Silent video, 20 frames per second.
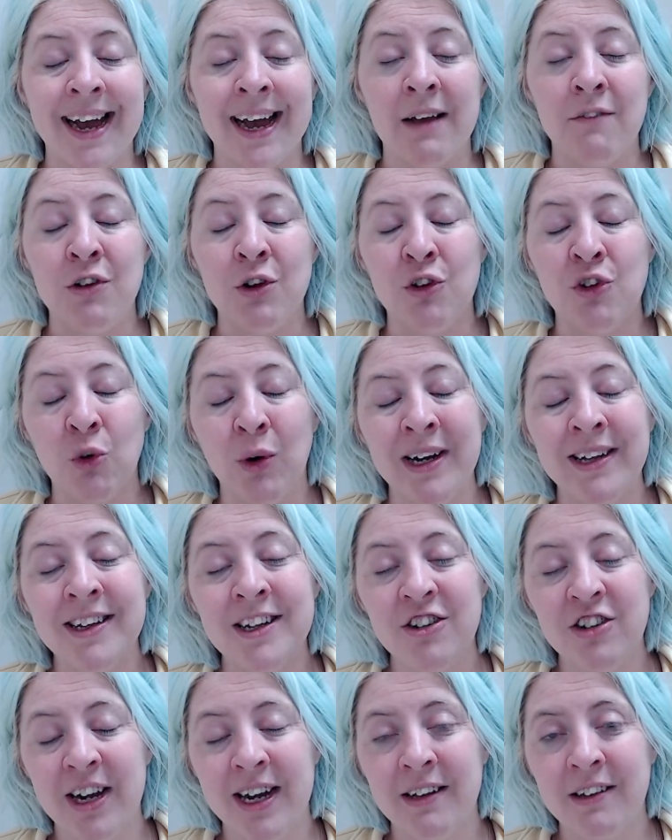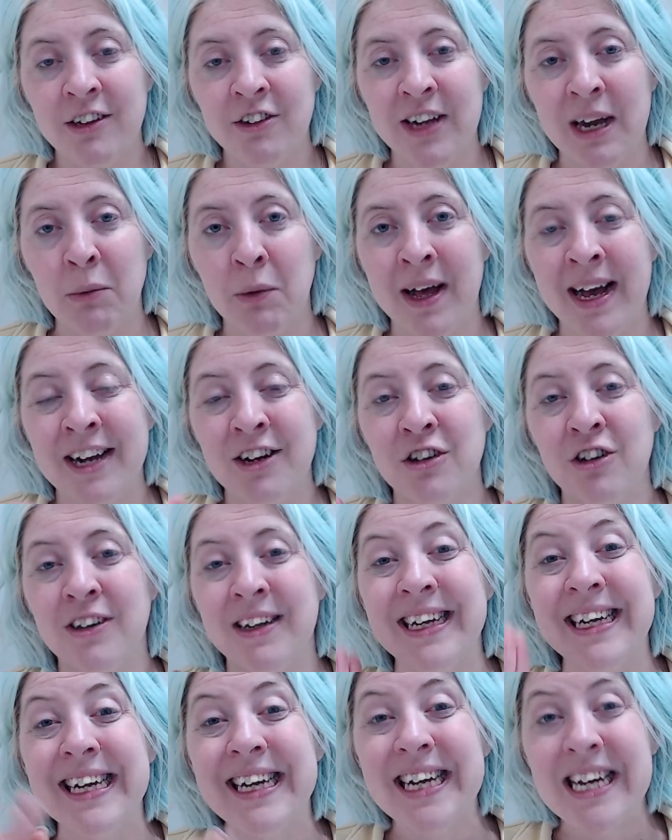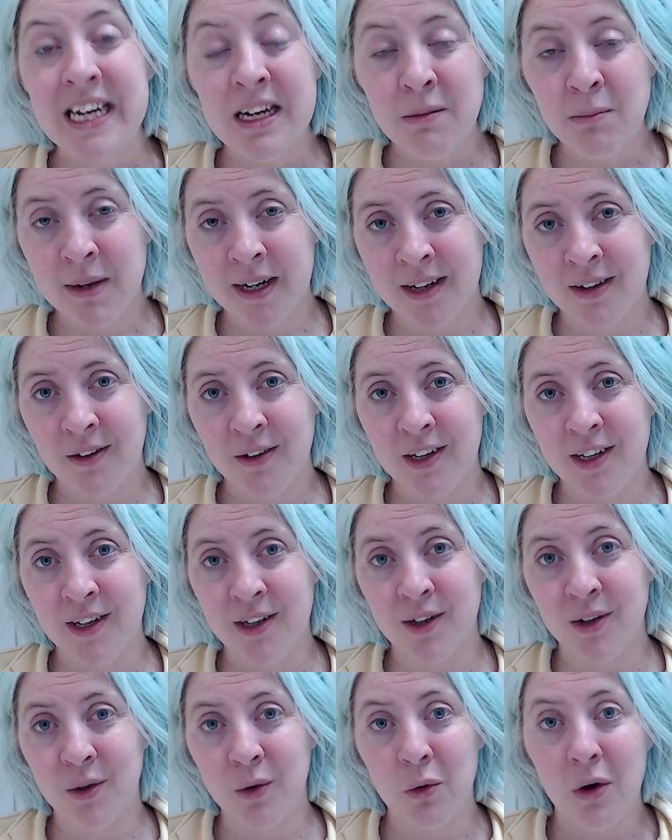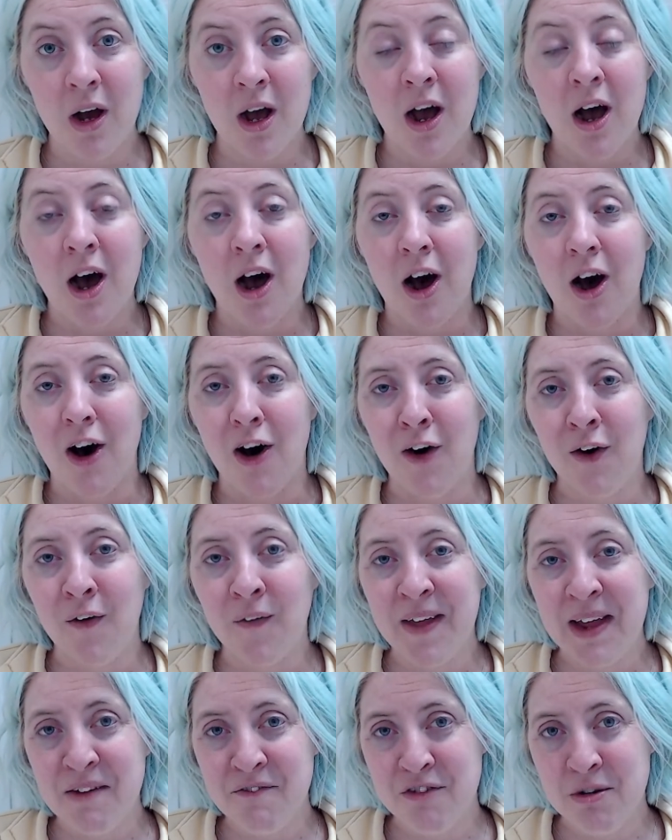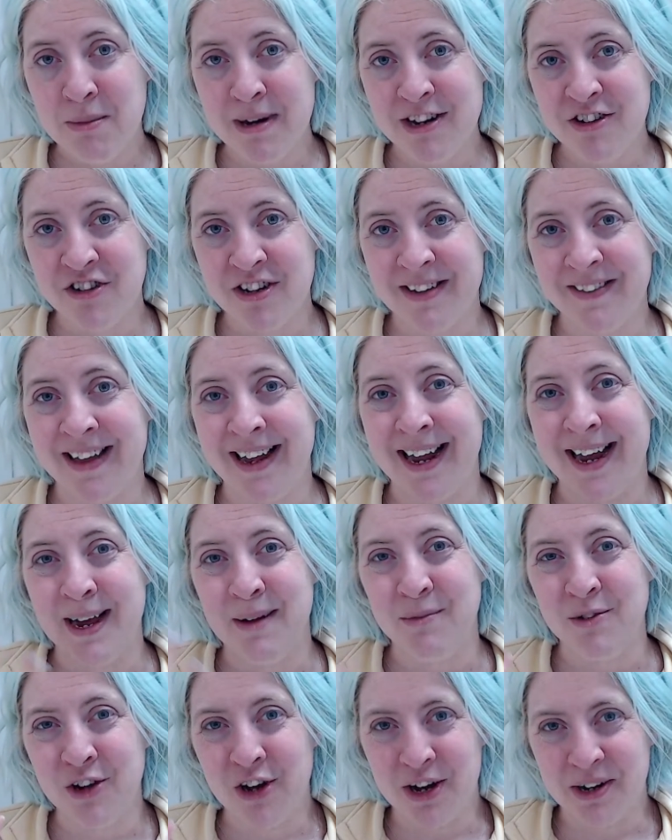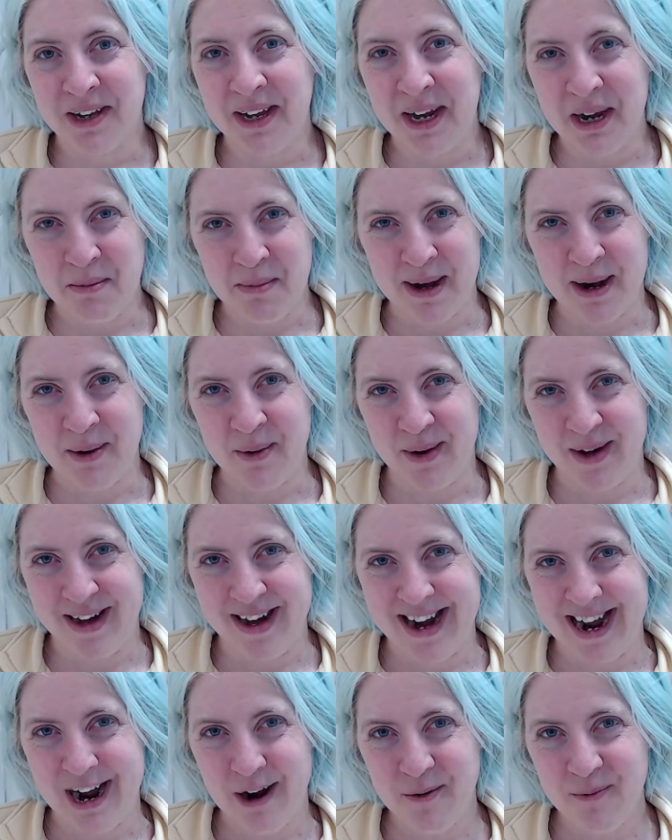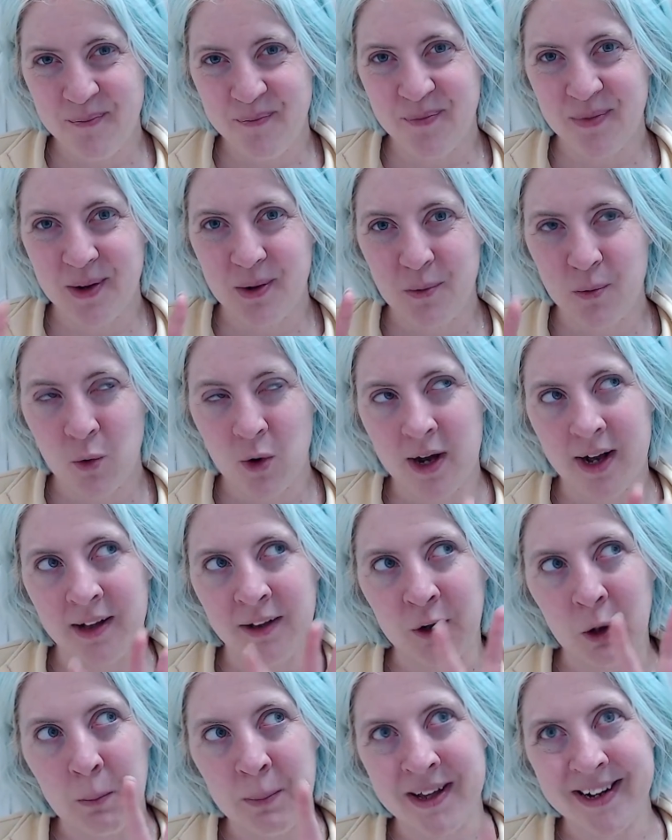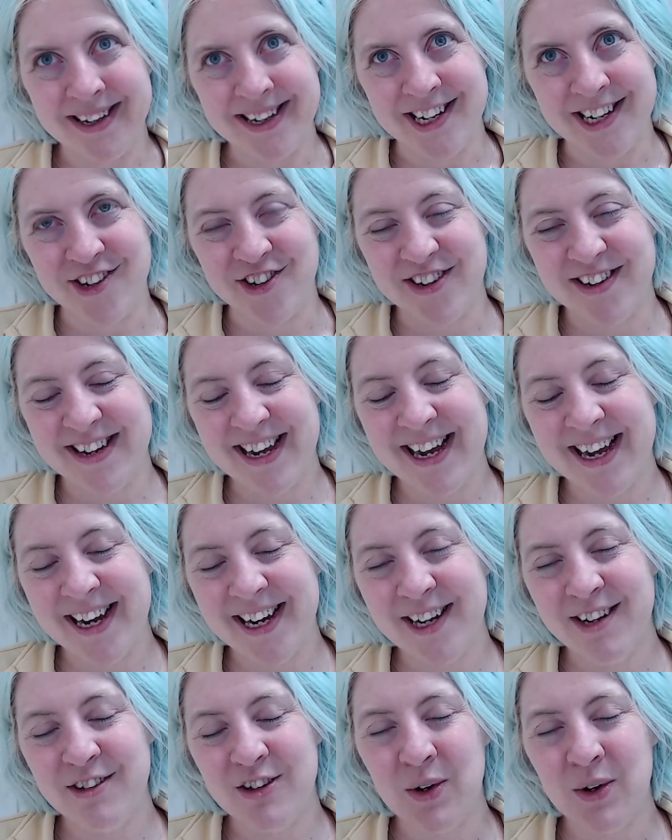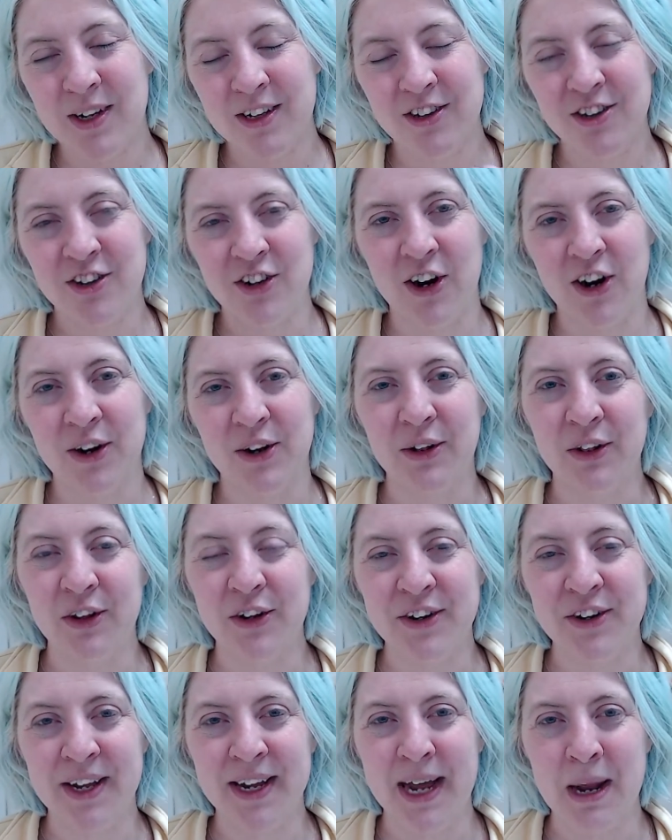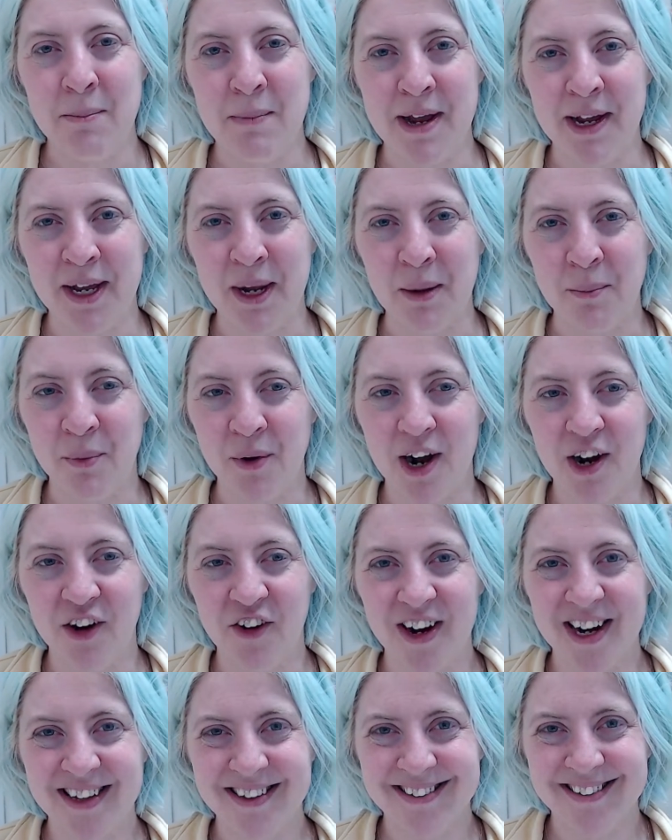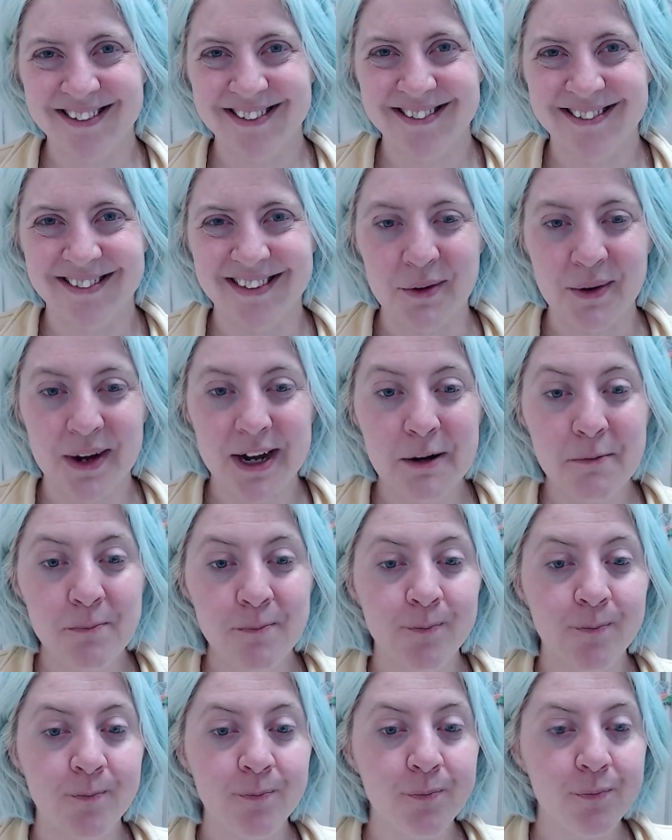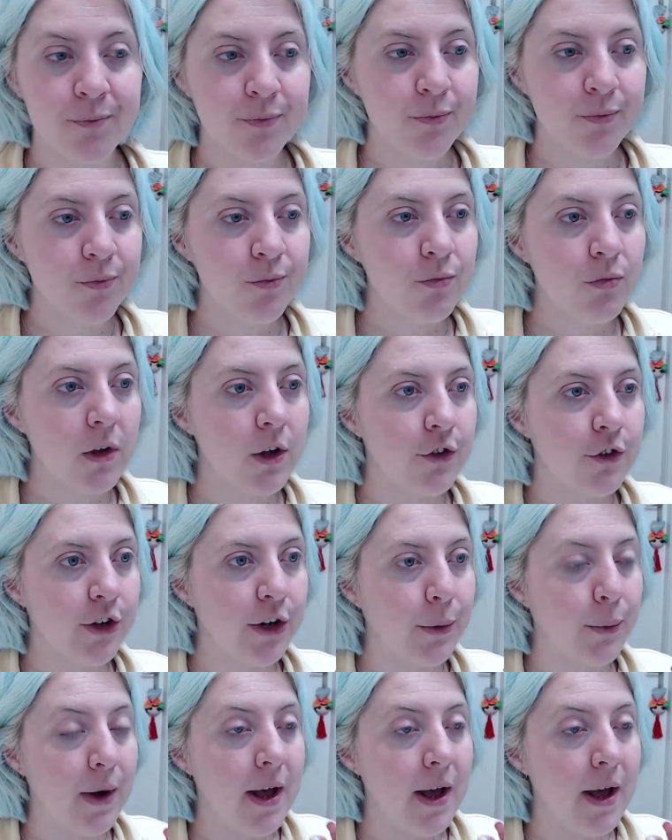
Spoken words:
if you join the challenge, I will actually email you all the information that I'm talking about now, a little bit each day, so you can start learning and making progress. Okay? So